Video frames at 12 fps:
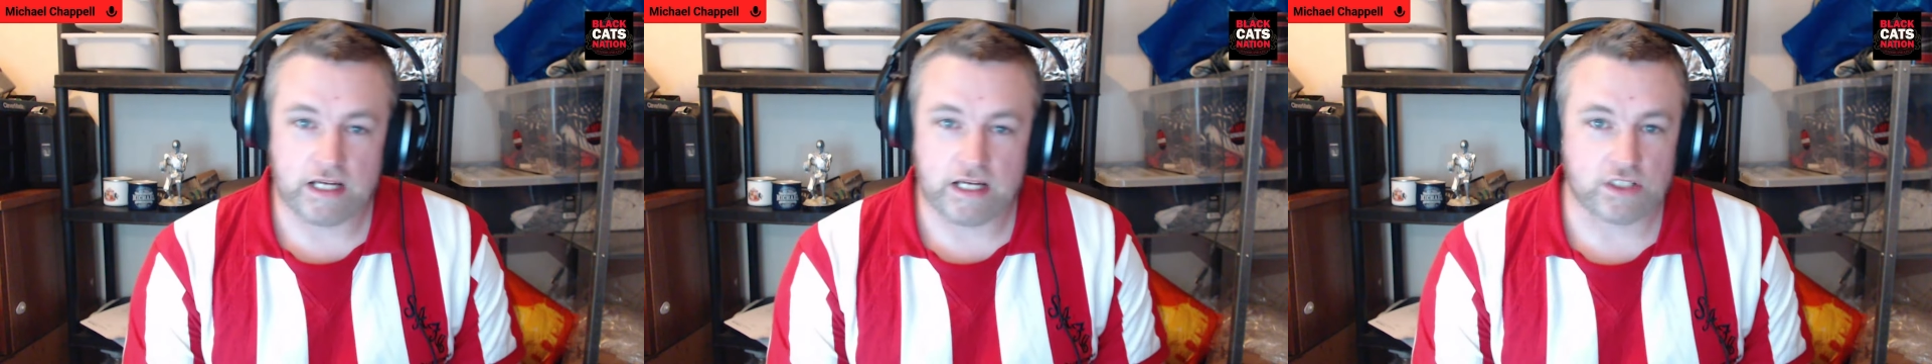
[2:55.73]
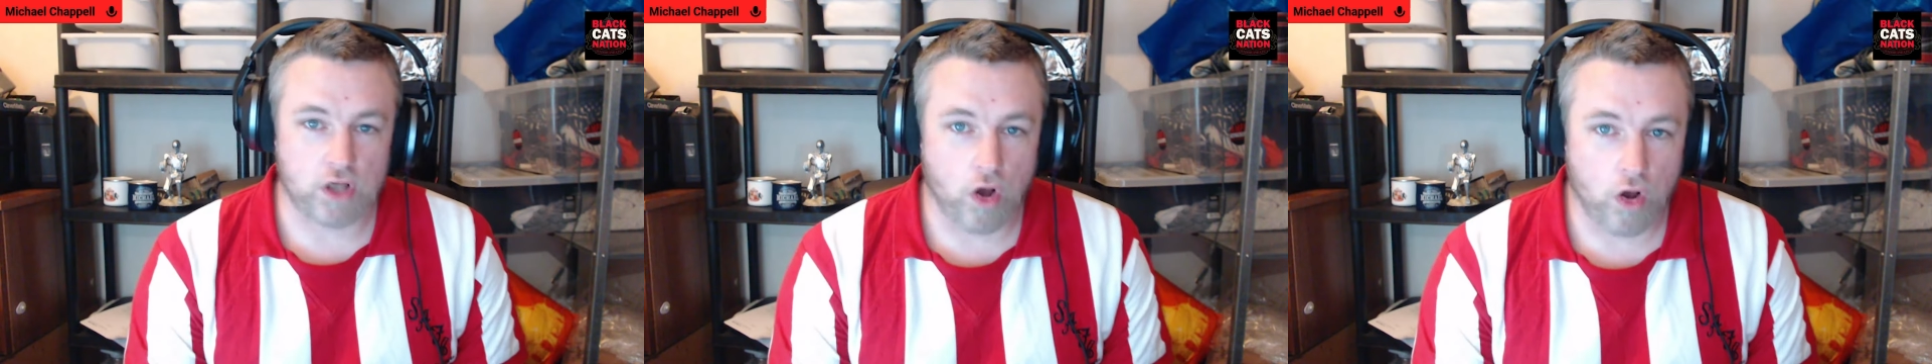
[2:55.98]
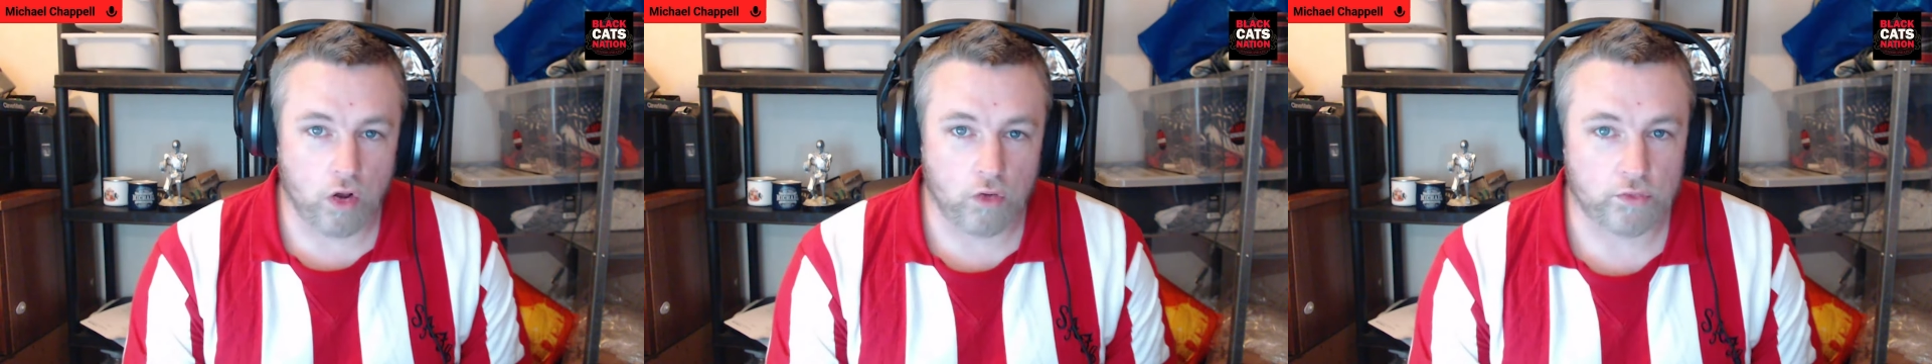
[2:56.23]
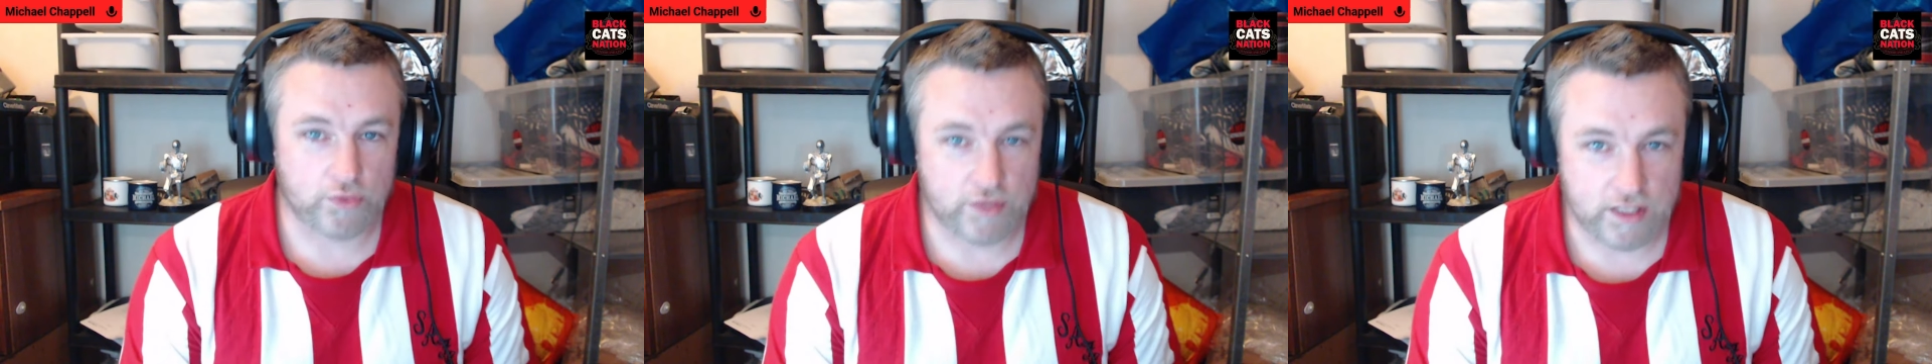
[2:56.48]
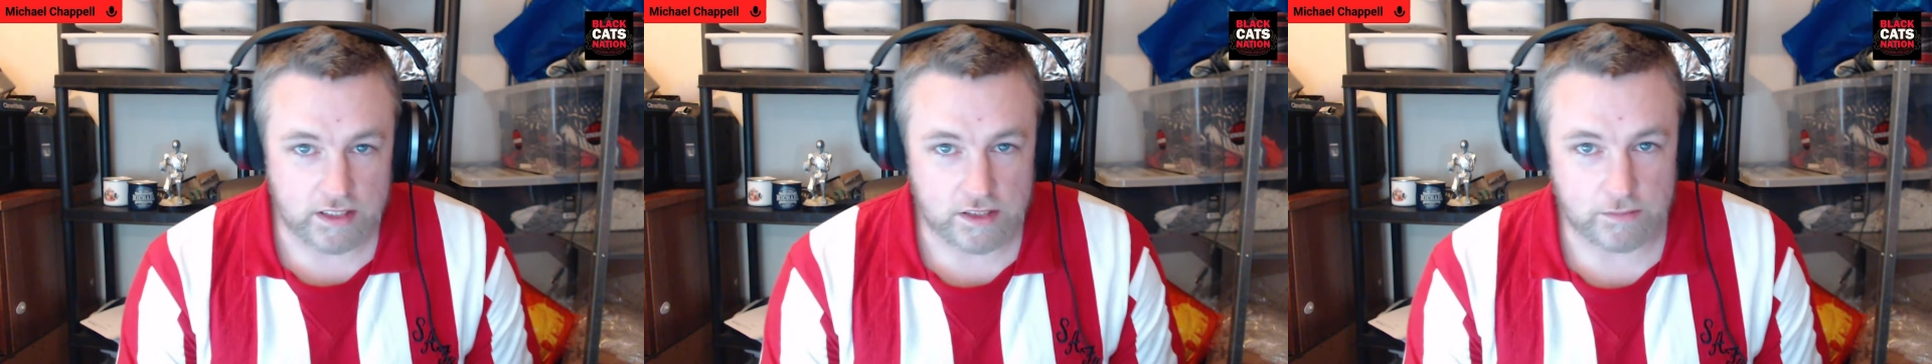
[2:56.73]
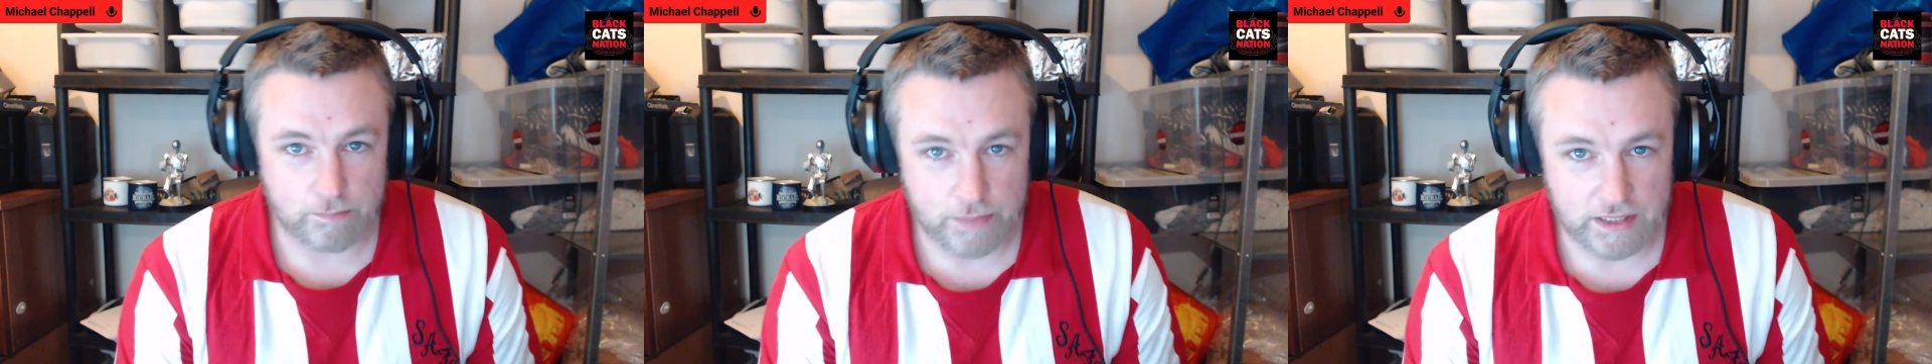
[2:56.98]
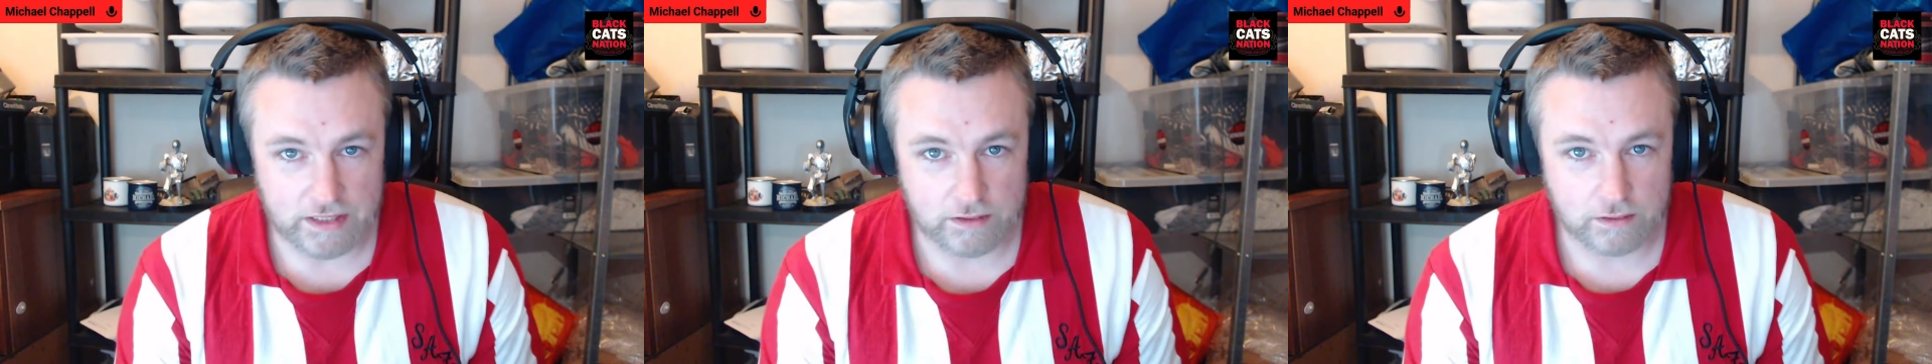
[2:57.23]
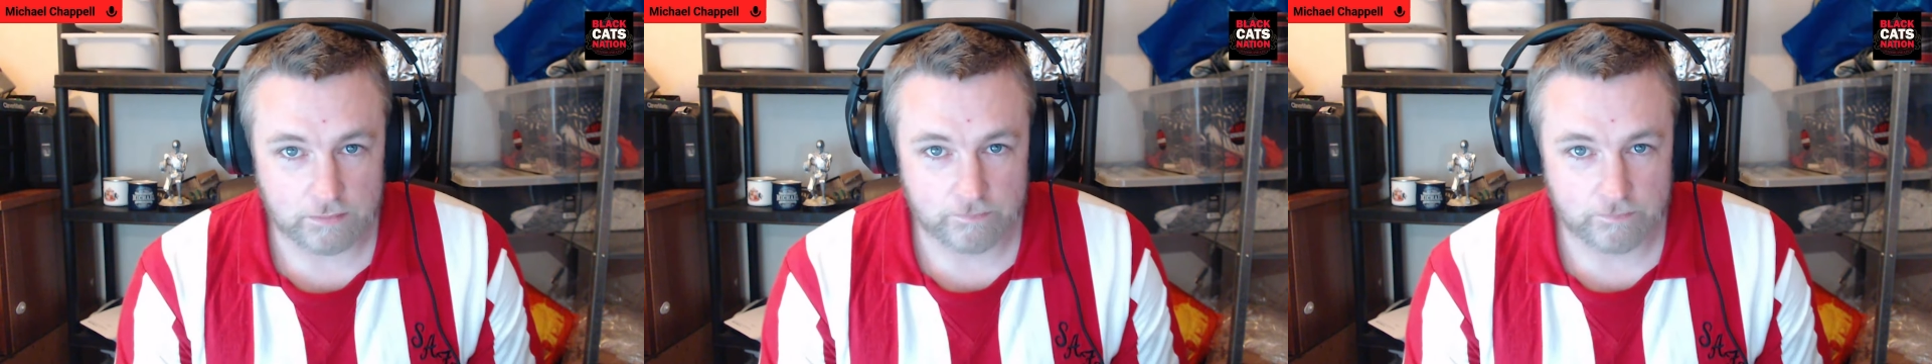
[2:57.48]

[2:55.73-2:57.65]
it's all things Beal.